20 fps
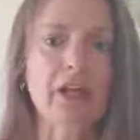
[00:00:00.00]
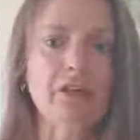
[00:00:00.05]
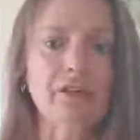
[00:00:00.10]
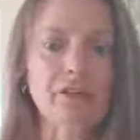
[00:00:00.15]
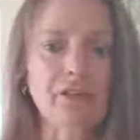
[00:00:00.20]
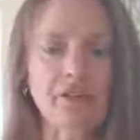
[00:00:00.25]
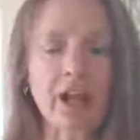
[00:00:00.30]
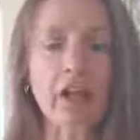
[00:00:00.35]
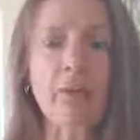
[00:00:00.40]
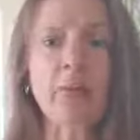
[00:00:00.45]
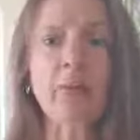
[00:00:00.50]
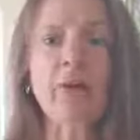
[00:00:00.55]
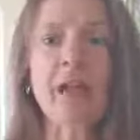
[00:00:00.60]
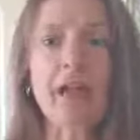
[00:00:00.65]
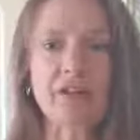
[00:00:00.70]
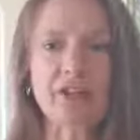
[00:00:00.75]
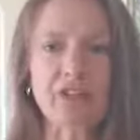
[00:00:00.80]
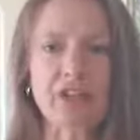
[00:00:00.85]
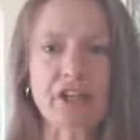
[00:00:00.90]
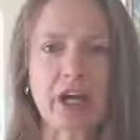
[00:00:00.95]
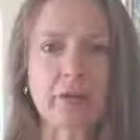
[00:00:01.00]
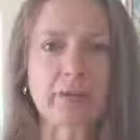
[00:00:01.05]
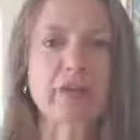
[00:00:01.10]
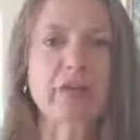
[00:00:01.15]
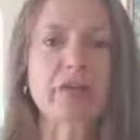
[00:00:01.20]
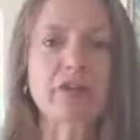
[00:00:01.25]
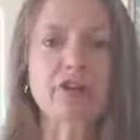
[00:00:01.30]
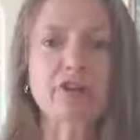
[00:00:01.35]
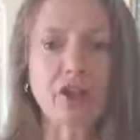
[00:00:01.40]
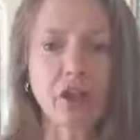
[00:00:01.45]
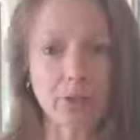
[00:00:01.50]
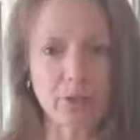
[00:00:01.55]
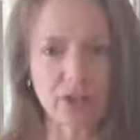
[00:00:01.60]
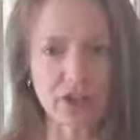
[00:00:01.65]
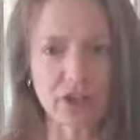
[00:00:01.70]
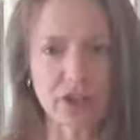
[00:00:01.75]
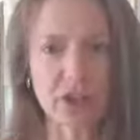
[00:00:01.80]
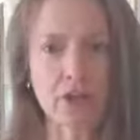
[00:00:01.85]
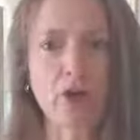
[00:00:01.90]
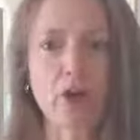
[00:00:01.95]
Susanna began to tap every time
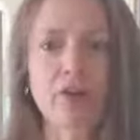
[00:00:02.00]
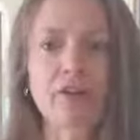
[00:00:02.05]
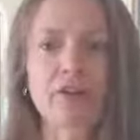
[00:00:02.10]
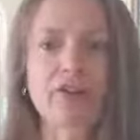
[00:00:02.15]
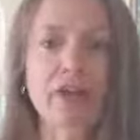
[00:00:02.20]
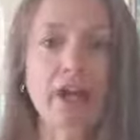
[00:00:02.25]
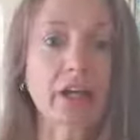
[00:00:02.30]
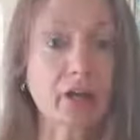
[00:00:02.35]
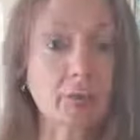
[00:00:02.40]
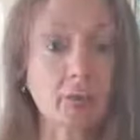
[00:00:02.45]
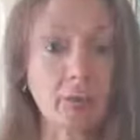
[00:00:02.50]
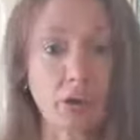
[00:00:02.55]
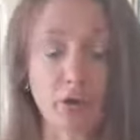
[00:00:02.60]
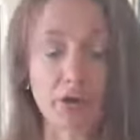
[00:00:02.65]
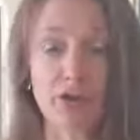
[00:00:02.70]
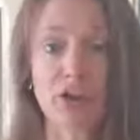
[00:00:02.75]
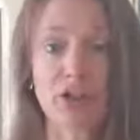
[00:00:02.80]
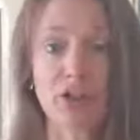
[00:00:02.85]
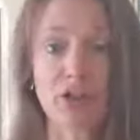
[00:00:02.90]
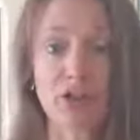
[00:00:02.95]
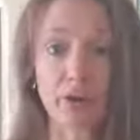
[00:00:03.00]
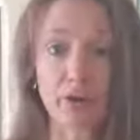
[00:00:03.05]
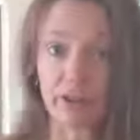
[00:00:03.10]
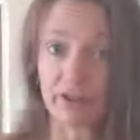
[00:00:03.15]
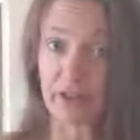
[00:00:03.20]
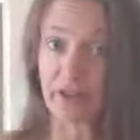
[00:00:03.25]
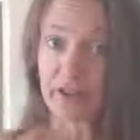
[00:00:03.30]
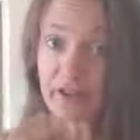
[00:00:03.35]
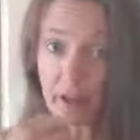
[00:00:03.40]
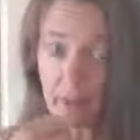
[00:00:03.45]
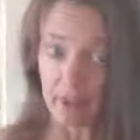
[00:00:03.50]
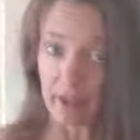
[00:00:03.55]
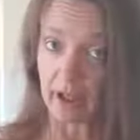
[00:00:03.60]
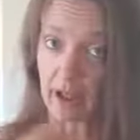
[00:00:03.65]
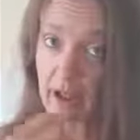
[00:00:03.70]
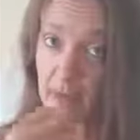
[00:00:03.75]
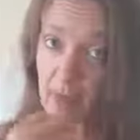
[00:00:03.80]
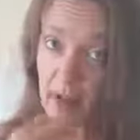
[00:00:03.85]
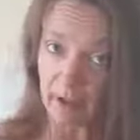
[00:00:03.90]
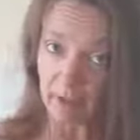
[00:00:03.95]
she noticed that compulsion to stick something
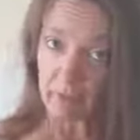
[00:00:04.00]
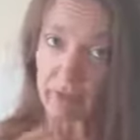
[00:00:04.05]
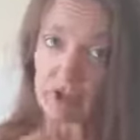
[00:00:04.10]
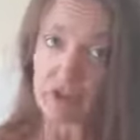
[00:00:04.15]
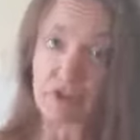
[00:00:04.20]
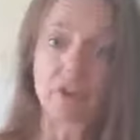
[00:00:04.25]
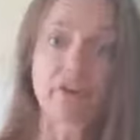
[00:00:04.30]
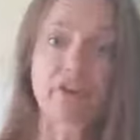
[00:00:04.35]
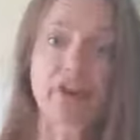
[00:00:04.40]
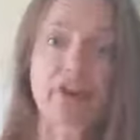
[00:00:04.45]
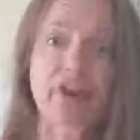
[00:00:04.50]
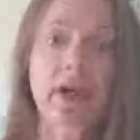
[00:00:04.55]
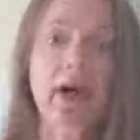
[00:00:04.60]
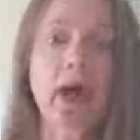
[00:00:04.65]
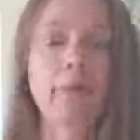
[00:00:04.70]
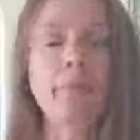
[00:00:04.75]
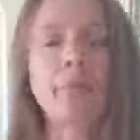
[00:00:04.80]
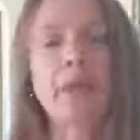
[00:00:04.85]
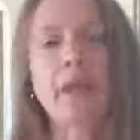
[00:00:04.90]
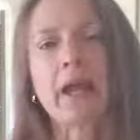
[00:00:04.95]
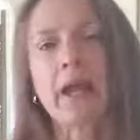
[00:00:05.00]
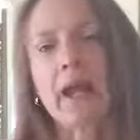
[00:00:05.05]
in her mouth when she was in the car.